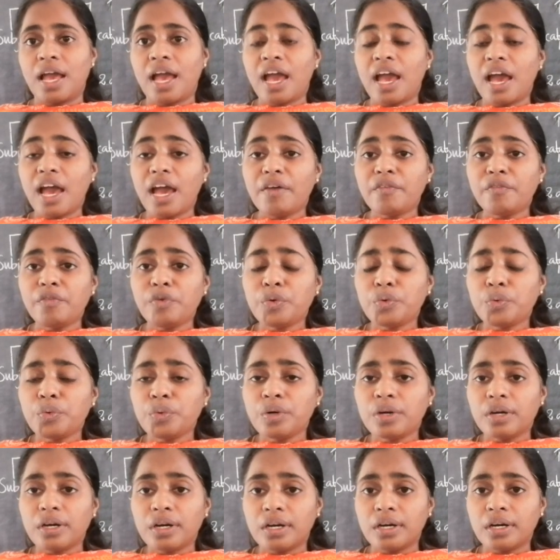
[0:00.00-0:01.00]
Have
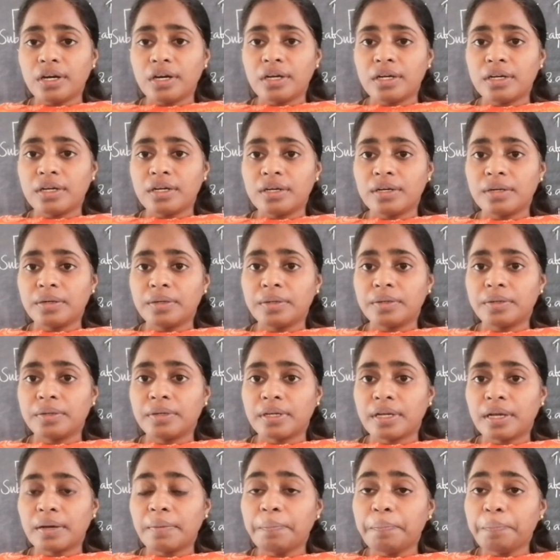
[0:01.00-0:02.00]
you
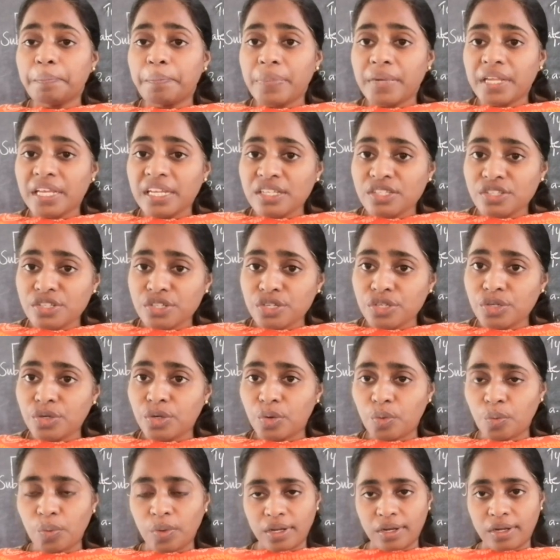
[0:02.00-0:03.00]
completed
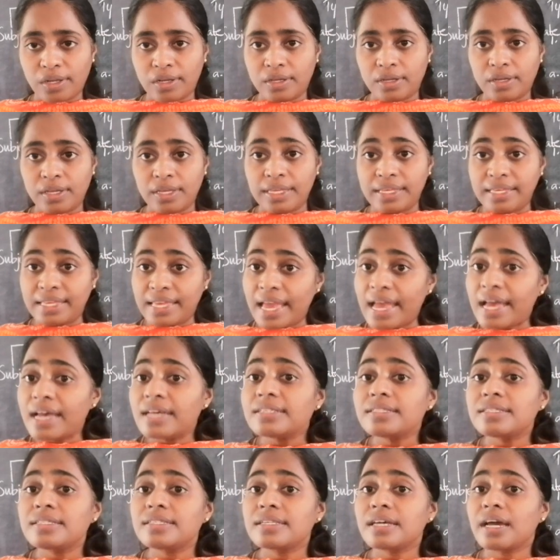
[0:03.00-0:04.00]
your work?
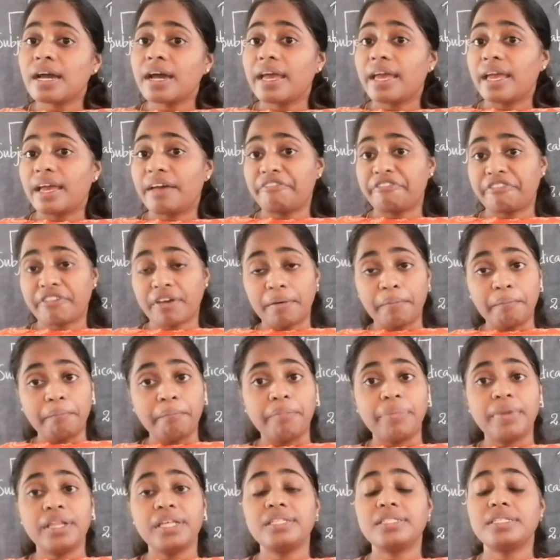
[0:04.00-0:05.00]
Yes, I have
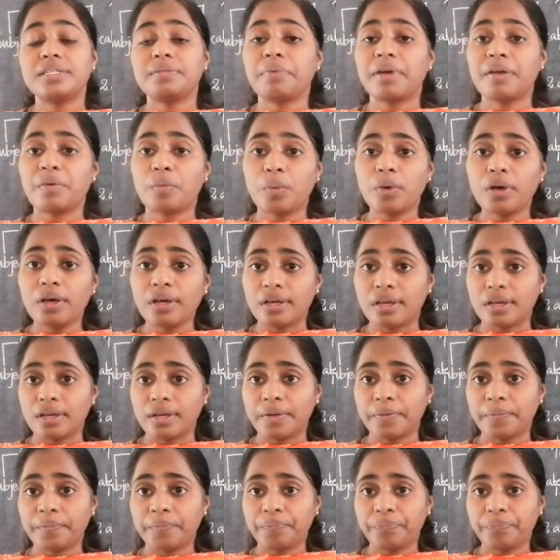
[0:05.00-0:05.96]
completed my work.